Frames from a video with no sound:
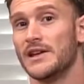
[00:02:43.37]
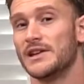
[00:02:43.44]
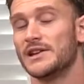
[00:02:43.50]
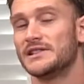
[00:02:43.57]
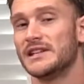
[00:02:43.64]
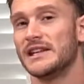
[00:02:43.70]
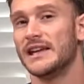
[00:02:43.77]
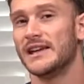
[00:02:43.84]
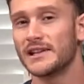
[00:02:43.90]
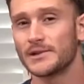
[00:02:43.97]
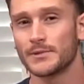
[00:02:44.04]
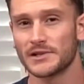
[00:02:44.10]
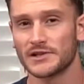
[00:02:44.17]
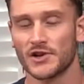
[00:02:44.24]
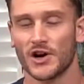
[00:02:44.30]
You see, it is
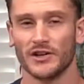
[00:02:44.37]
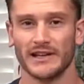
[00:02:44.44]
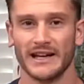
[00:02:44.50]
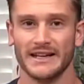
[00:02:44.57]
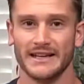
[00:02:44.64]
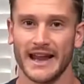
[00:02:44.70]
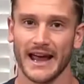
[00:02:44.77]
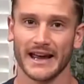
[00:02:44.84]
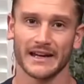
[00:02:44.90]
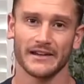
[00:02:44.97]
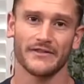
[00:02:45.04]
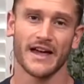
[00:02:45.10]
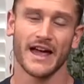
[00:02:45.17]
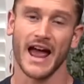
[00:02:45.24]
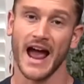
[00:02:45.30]
what is called a
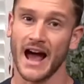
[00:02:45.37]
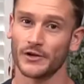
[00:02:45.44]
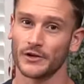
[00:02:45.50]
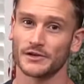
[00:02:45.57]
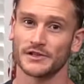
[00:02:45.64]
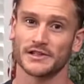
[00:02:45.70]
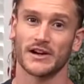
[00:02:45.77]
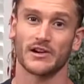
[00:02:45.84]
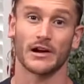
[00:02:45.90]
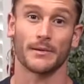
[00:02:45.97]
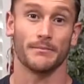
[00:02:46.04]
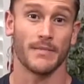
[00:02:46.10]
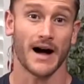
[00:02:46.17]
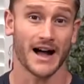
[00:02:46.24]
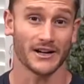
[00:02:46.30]
negative allosteric
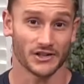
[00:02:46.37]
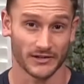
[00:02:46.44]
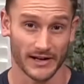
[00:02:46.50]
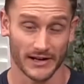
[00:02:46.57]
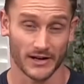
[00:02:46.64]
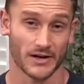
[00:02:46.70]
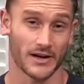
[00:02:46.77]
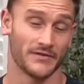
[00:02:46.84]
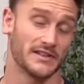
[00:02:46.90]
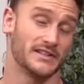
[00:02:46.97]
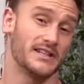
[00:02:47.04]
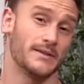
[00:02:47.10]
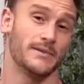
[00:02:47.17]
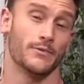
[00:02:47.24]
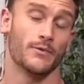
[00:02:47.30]
modulator of the
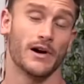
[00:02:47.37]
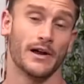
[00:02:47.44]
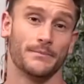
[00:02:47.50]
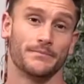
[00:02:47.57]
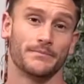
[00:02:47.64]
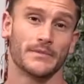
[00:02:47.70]
CB1.